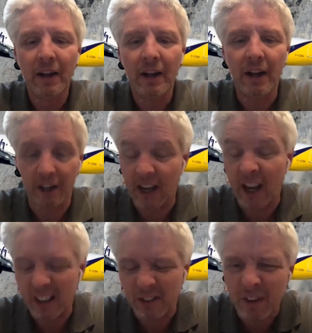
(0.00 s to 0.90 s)
and
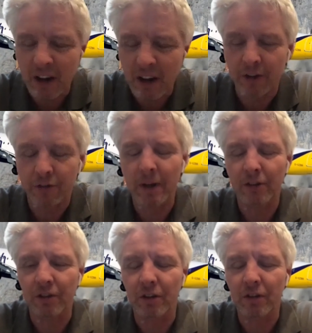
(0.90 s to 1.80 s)
again this varies from
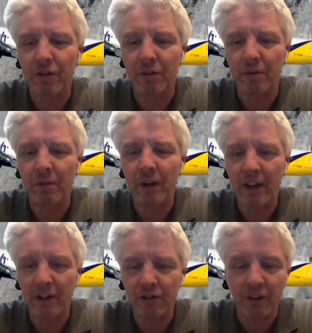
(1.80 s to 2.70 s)
engine to
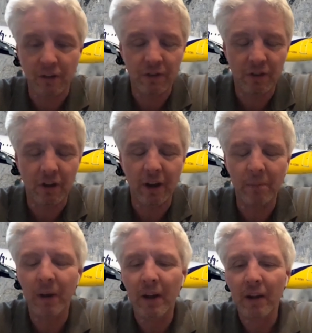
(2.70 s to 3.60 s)
engine type,
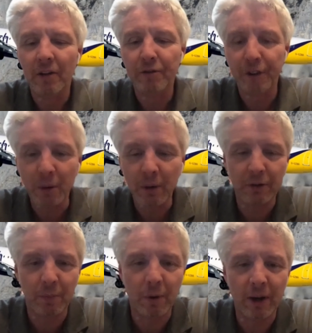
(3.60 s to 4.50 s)
fuel is
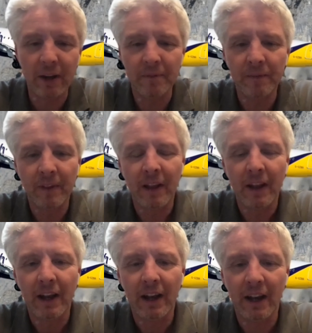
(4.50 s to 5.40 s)
put in,
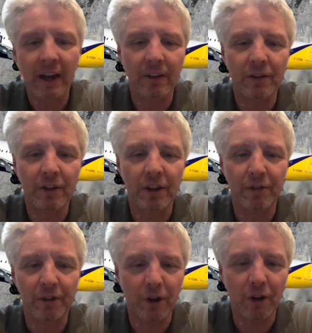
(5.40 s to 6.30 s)
and if
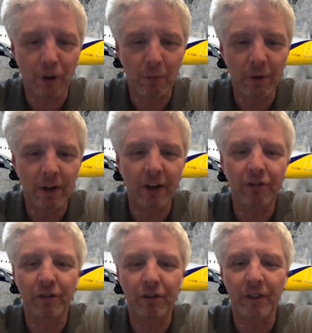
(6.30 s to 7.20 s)
you've got a
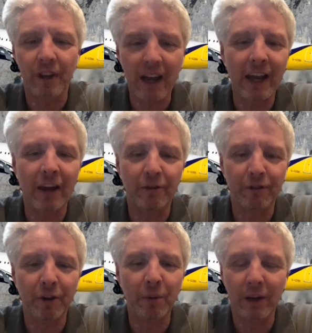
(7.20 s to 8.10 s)
combination of air,
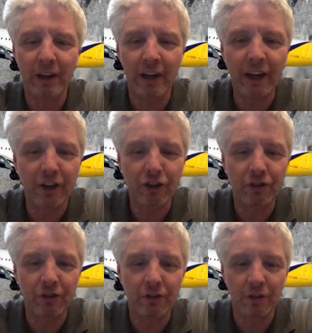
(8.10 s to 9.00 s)
fuel, and an
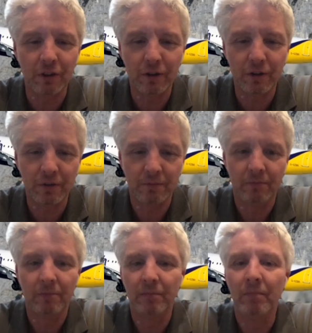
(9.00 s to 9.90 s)
ignition source,
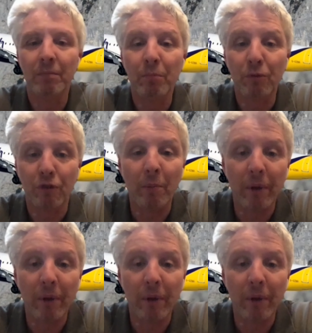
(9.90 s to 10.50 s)
something